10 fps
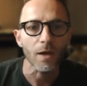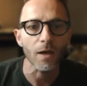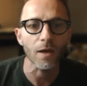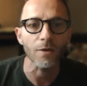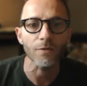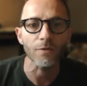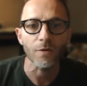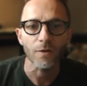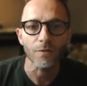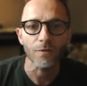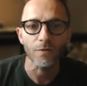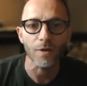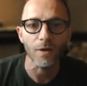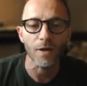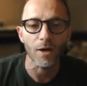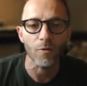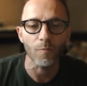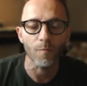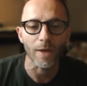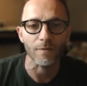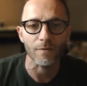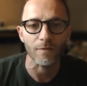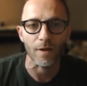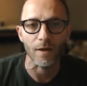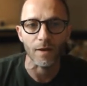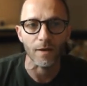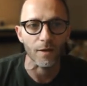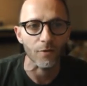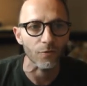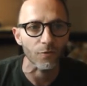and see how best I can do.